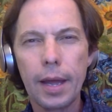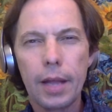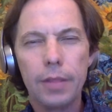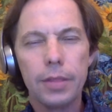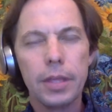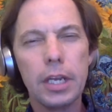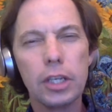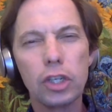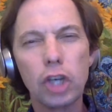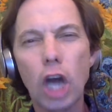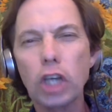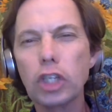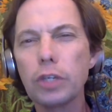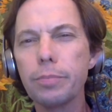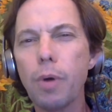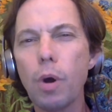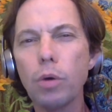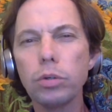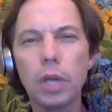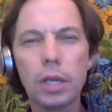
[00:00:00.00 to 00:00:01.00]
the
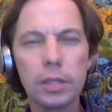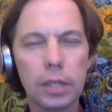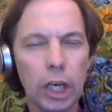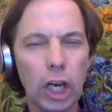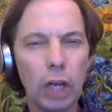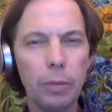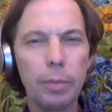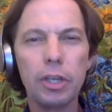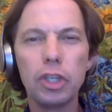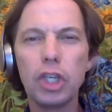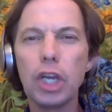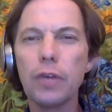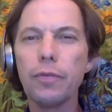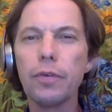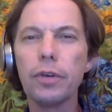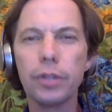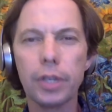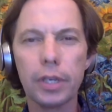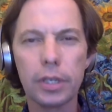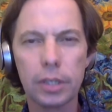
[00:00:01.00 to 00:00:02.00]
discussion post is a little bit
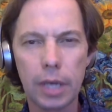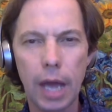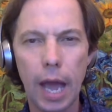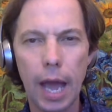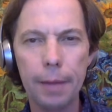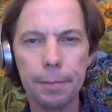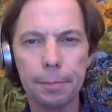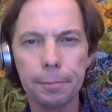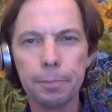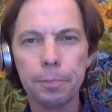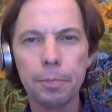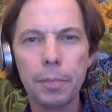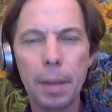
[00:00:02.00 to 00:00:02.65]
different this time,